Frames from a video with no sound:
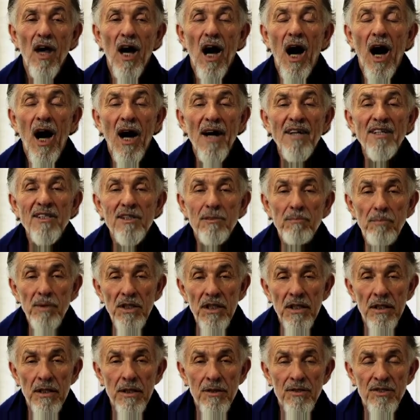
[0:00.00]
high
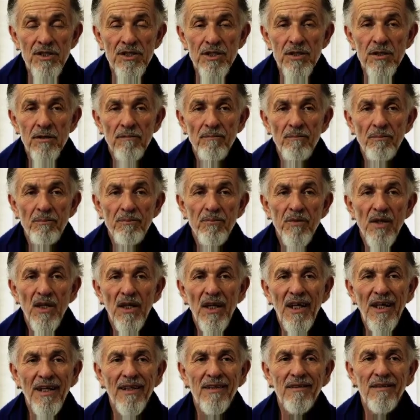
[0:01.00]
speeds
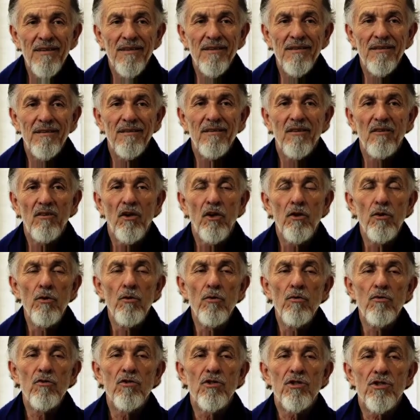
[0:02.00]
in
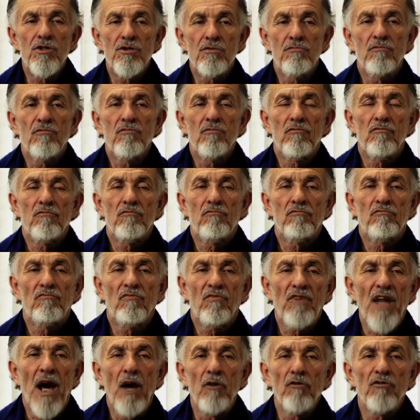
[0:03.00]
huge
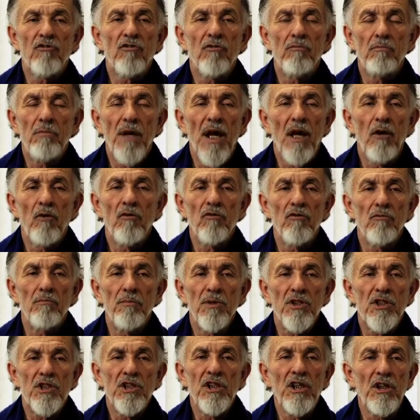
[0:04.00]

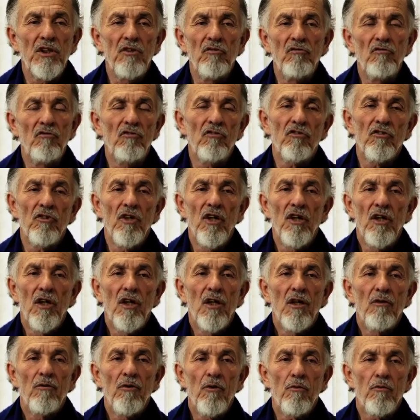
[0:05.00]
1,000-pound machines
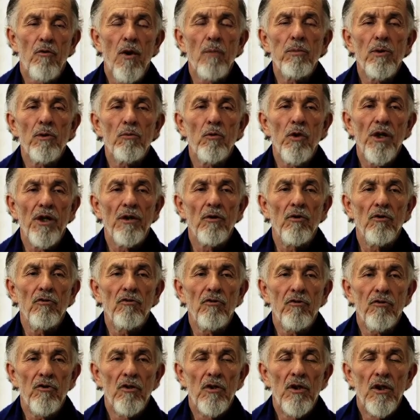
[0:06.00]
with rubber
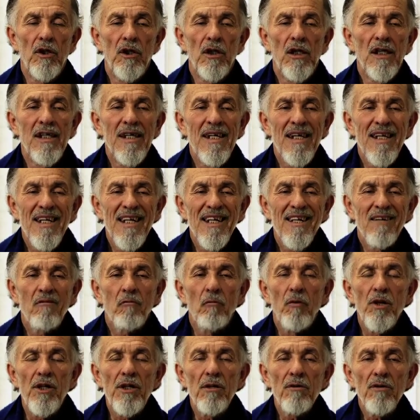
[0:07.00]
wheels.
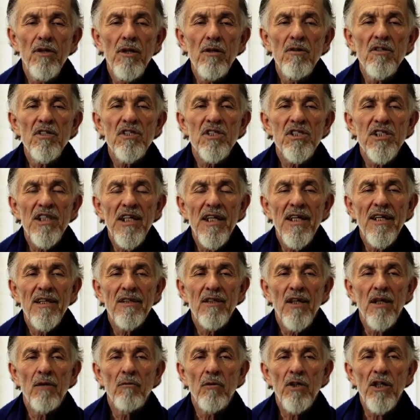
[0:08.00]
We don't
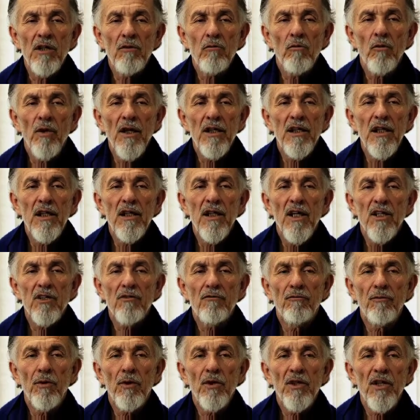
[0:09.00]
understand and we don't
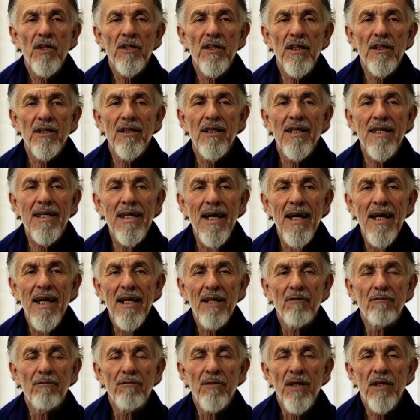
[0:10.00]
recognize fully that
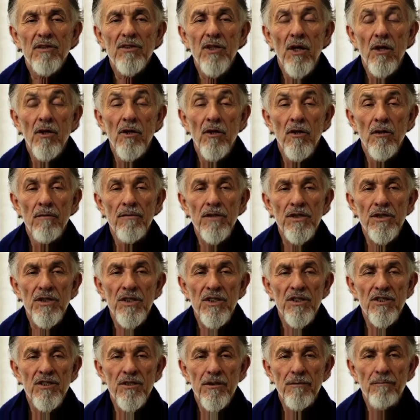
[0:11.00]
that affects our nervous
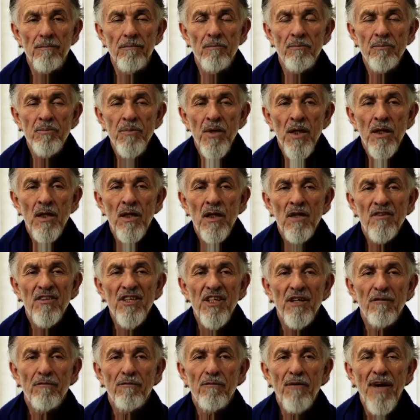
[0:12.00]
system.
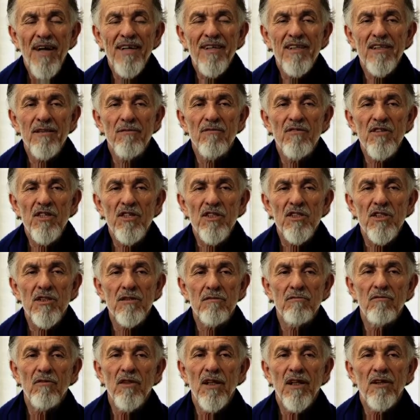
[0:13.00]
The effect of
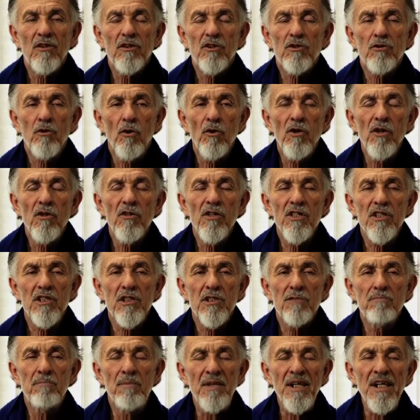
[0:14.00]
this extraordinary
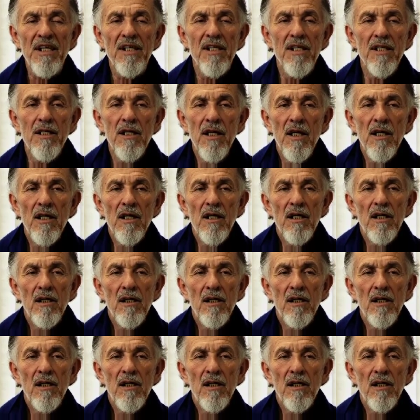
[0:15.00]
speed